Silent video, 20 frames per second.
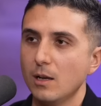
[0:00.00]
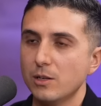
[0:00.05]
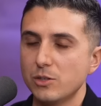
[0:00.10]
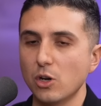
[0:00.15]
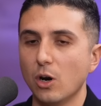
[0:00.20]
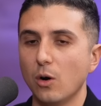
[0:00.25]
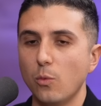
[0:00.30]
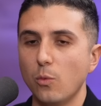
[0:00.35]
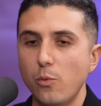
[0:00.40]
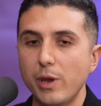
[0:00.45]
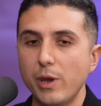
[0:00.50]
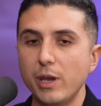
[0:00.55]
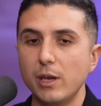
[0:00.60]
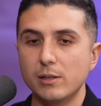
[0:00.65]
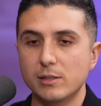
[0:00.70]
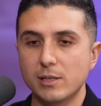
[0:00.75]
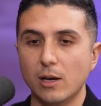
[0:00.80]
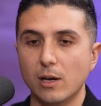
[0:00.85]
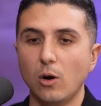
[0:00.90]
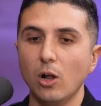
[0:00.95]
So
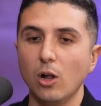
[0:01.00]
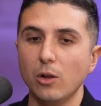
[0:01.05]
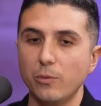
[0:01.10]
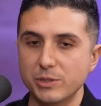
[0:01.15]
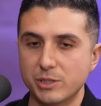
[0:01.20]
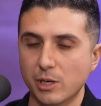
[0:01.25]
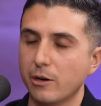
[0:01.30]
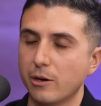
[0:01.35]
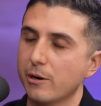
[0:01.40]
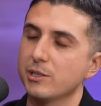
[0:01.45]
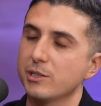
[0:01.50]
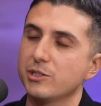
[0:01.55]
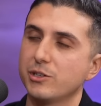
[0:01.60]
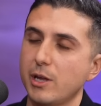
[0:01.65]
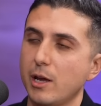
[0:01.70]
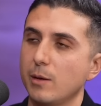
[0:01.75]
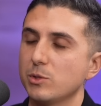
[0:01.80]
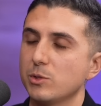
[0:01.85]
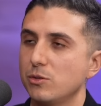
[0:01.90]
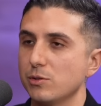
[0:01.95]
we always encourage
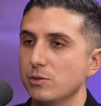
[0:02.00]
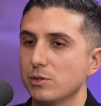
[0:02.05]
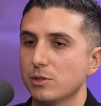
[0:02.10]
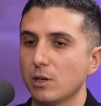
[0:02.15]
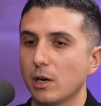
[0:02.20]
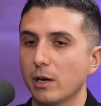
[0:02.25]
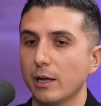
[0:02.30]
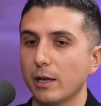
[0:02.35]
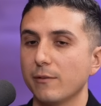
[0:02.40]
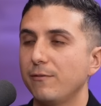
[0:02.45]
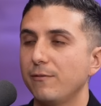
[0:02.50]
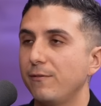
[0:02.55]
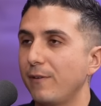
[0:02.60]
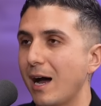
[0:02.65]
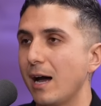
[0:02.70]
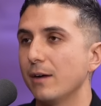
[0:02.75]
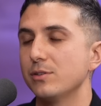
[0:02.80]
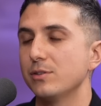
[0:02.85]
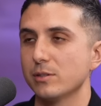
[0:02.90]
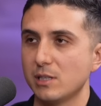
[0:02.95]
them to start at
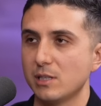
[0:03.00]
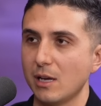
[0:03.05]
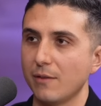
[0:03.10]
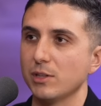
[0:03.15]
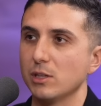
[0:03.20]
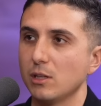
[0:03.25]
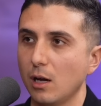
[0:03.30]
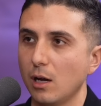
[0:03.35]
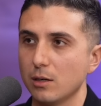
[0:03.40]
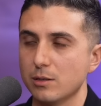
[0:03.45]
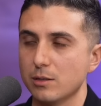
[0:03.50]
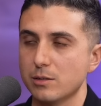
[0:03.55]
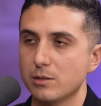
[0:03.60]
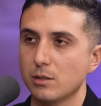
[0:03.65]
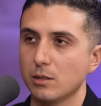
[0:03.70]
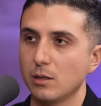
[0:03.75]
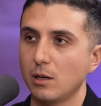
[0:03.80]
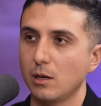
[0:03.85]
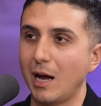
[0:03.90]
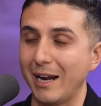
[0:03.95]
$5 to
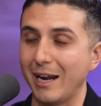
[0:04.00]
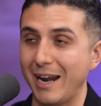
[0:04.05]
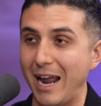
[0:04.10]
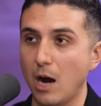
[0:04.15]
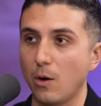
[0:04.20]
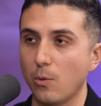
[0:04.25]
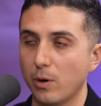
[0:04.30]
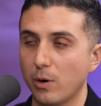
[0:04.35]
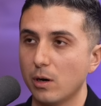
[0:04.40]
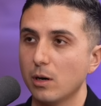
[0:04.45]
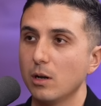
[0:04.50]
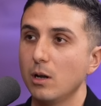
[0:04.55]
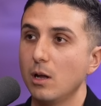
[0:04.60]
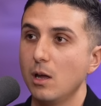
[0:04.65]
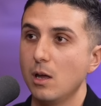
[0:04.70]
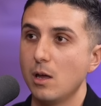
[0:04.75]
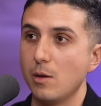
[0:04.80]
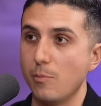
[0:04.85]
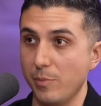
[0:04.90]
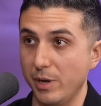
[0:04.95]
$7 an hour
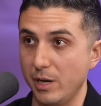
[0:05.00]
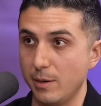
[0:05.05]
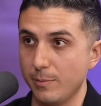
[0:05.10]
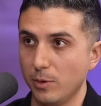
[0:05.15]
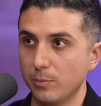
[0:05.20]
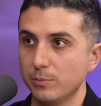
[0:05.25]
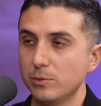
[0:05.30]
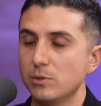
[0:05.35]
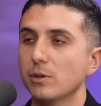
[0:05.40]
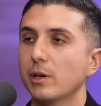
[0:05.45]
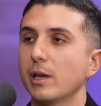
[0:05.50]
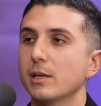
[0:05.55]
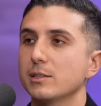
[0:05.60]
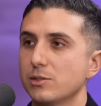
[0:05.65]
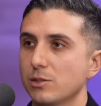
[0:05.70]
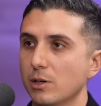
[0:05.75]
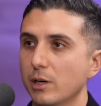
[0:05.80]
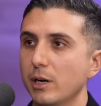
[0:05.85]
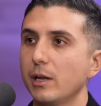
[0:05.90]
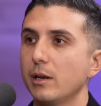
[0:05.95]
minimum to get
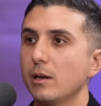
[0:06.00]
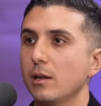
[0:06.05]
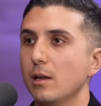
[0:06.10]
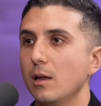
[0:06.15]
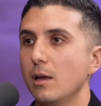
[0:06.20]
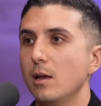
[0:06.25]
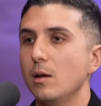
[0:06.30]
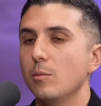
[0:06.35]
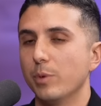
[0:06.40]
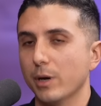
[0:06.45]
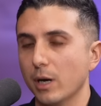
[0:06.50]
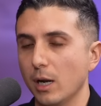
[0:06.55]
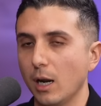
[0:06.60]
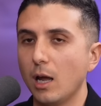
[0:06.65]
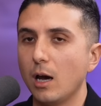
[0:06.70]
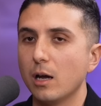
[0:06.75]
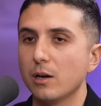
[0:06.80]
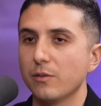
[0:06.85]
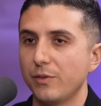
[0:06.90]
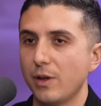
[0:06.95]
started. But a
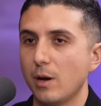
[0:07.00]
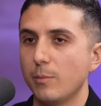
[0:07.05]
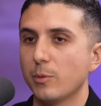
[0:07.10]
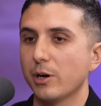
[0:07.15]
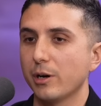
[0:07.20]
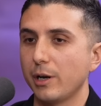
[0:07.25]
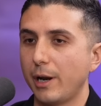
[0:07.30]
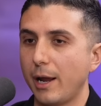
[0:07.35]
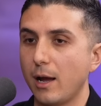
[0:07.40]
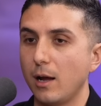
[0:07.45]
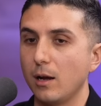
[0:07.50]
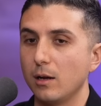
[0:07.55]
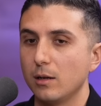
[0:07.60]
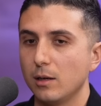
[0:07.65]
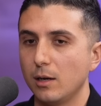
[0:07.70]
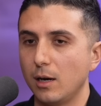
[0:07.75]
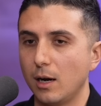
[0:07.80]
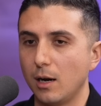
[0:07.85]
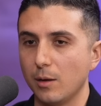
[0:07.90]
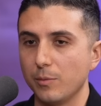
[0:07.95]
lot of them are going
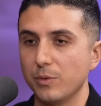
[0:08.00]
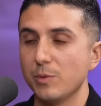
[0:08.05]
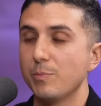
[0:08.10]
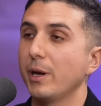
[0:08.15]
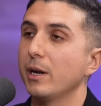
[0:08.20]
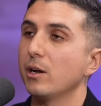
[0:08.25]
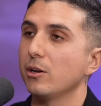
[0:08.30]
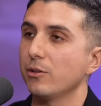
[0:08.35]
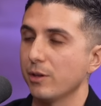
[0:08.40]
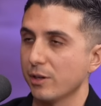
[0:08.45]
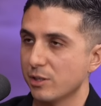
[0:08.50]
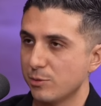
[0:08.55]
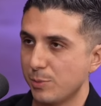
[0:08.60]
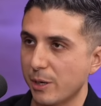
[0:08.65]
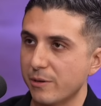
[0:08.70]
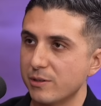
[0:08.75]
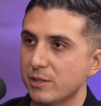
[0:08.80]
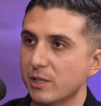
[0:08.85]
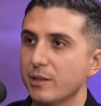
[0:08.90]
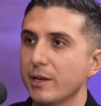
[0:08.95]
to, depending on the
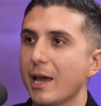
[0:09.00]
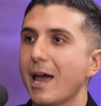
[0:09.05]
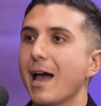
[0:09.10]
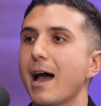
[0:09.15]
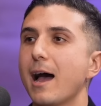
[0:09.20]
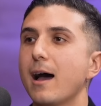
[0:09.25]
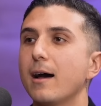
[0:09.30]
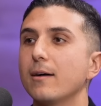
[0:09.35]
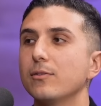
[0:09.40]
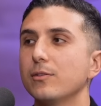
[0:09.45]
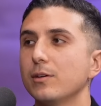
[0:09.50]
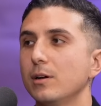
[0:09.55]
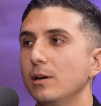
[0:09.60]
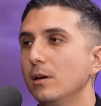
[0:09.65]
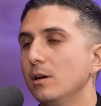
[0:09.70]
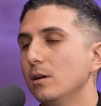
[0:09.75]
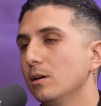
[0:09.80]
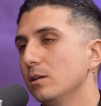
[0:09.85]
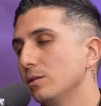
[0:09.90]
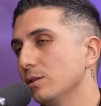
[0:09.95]
experience that they have,
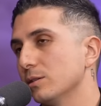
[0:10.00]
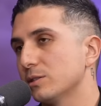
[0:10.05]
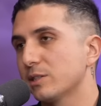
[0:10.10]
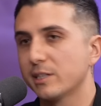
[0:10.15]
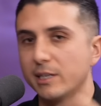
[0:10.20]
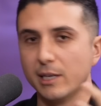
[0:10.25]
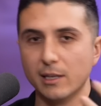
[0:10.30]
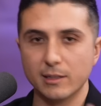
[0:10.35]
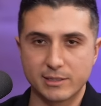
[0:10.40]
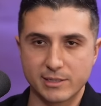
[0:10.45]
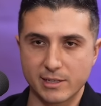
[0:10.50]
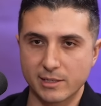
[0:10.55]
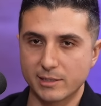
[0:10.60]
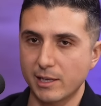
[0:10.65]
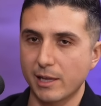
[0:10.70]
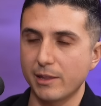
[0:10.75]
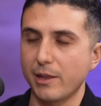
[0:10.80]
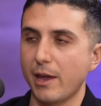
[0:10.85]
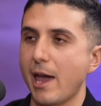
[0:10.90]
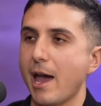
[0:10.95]
the skill sets
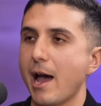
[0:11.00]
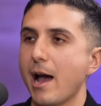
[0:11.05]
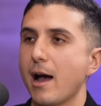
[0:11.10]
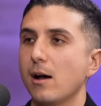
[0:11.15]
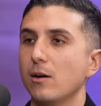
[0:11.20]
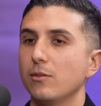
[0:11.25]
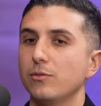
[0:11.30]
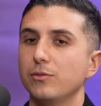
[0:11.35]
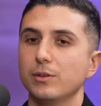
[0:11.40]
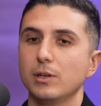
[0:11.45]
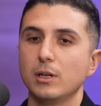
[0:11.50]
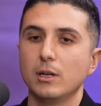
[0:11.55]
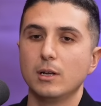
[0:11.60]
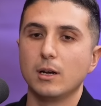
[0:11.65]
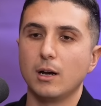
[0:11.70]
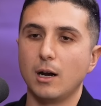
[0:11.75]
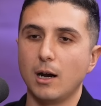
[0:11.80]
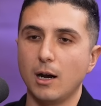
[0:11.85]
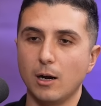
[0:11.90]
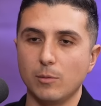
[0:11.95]
that they have,
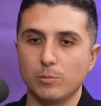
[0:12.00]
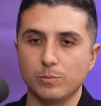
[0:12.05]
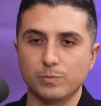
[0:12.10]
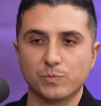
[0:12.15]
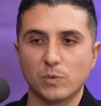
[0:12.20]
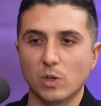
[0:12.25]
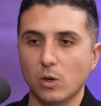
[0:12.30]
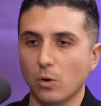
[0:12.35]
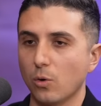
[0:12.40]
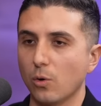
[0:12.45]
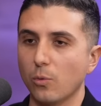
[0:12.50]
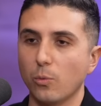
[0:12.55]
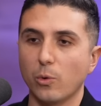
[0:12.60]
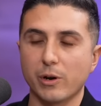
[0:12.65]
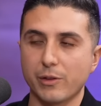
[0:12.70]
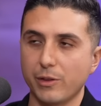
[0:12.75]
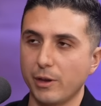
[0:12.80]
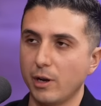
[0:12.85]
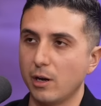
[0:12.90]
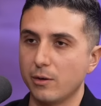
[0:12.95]
or
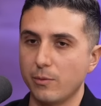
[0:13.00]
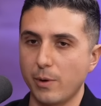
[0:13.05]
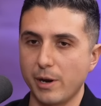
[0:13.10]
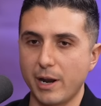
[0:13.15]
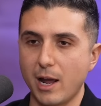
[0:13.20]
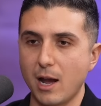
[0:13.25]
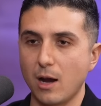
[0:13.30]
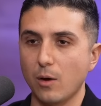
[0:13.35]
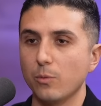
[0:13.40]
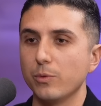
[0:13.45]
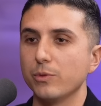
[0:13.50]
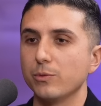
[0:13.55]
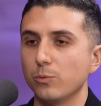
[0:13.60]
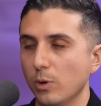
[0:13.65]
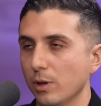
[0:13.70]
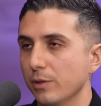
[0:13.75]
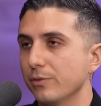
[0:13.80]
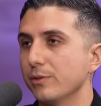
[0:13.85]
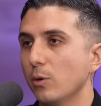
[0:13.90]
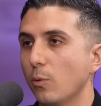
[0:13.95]
where they are right now,
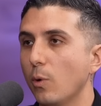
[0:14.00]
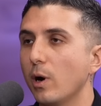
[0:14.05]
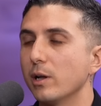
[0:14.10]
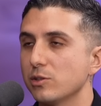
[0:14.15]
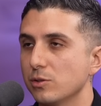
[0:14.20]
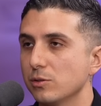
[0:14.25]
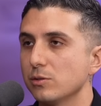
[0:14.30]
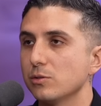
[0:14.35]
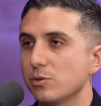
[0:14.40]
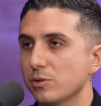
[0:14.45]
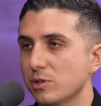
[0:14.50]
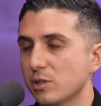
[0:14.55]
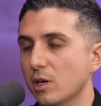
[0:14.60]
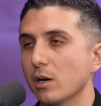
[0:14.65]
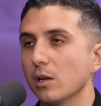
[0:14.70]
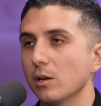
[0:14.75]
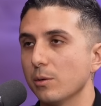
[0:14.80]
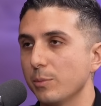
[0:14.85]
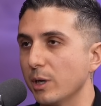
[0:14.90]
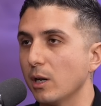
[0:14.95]
well, they want to
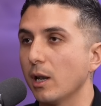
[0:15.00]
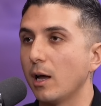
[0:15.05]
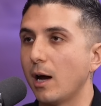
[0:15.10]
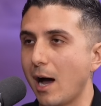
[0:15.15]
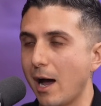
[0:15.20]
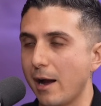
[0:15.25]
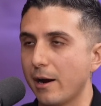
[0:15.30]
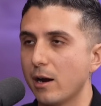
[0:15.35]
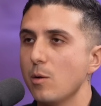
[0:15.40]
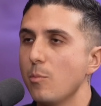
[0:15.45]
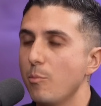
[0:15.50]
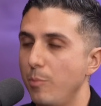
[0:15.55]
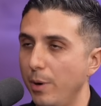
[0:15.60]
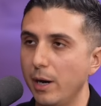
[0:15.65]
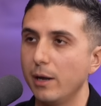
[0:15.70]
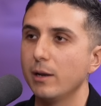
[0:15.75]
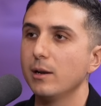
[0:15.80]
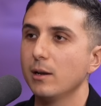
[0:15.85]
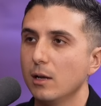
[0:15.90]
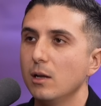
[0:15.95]
start a little bit higher,
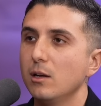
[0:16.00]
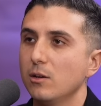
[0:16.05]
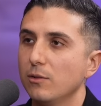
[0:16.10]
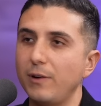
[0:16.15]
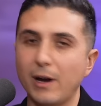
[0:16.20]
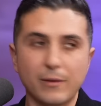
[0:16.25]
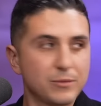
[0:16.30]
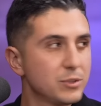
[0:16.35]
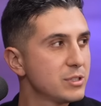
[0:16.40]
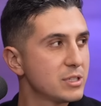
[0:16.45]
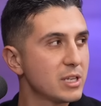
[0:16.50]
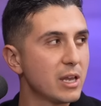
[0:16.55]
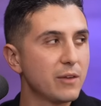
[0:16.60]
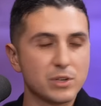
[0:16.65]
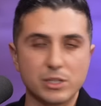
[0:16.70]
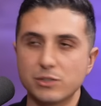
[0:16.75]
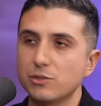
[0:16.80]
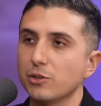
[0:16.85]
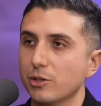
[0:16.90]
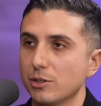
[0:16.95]
but 5 to
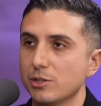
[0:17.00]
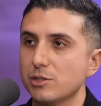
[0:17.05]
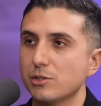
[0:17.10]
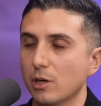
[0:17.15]
7 is a good